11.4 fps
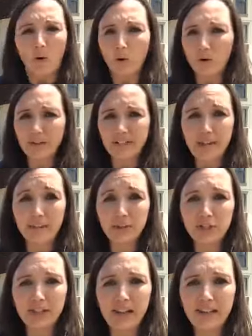or
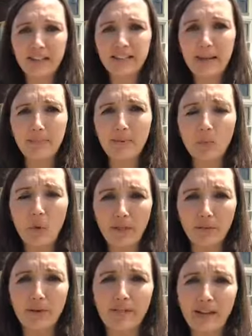damaged in any type of
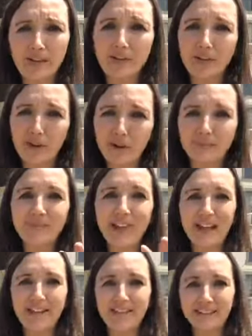weather event. So
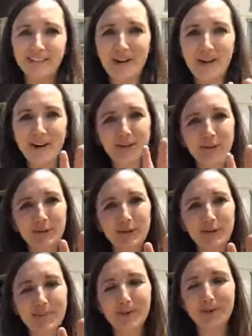that is our
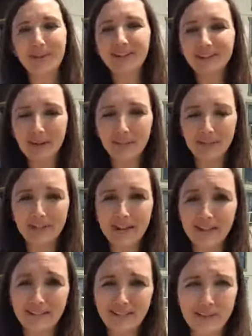exposure number
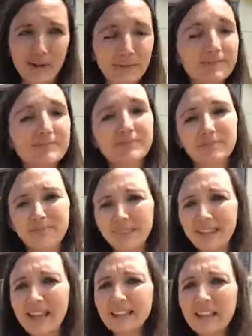6. So
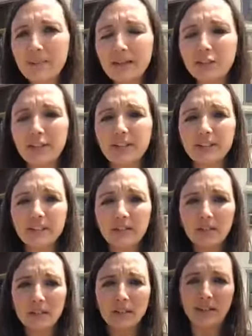as I mentioned,
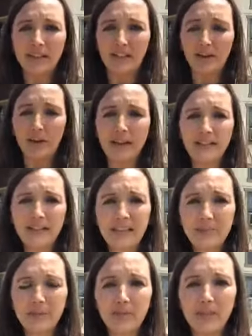in the grand
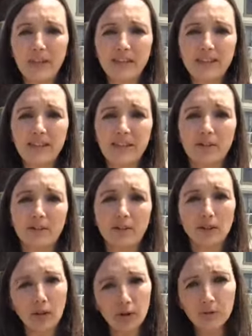scheme of things, these are
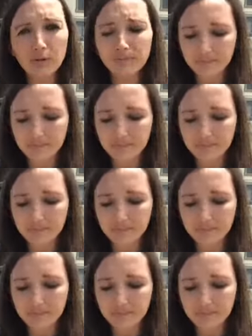low